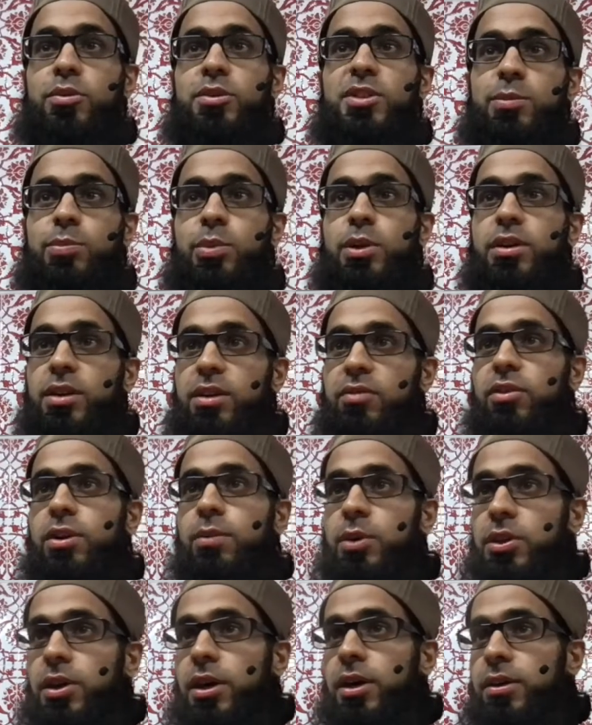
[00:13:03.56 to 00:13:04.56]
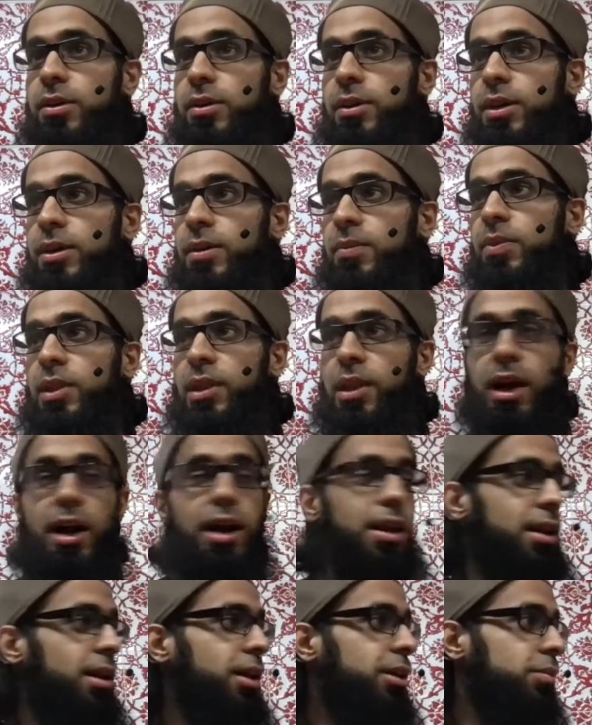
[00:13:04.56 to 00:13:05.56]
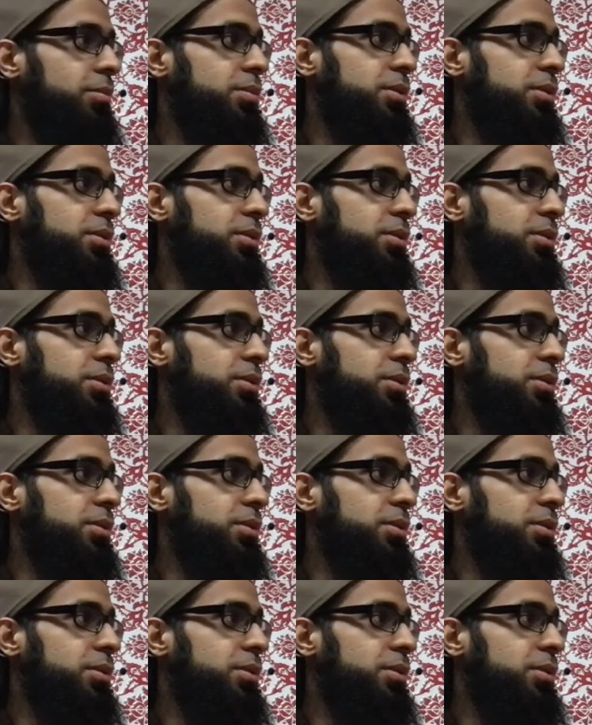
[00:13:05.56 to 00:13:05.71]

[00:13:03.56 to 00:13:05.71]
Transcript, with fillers: spirit of Ramadan, right? La'allakum